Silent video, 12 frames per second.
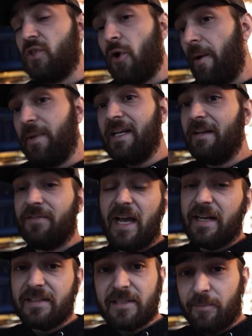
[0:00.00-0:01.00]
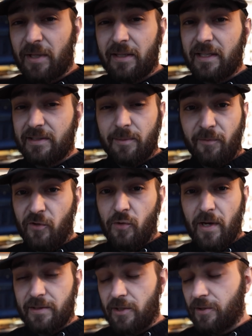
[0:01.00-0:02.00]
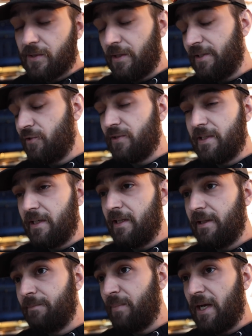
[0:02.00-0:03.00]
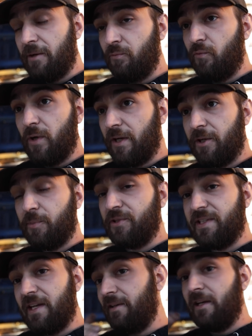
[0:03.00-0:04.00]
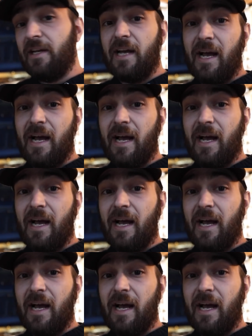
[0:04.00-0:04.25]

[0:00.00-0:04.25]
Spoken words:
So I mean, if that is something that some of you guys are still interested in, by 100%,